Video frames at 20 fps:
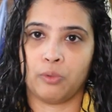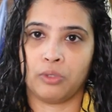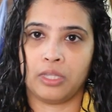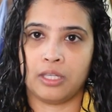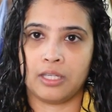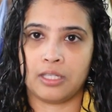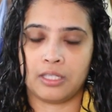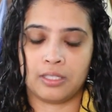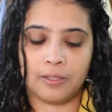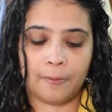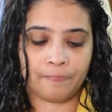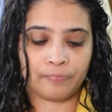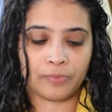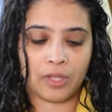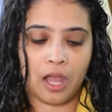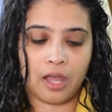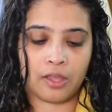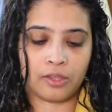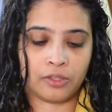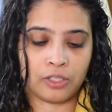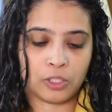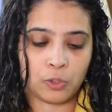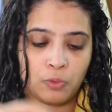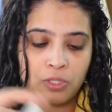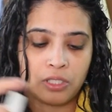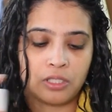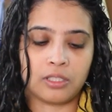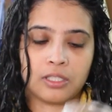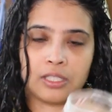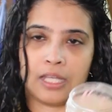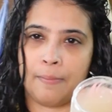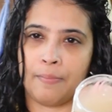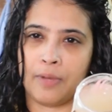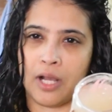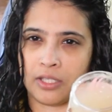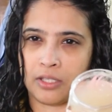So this was the same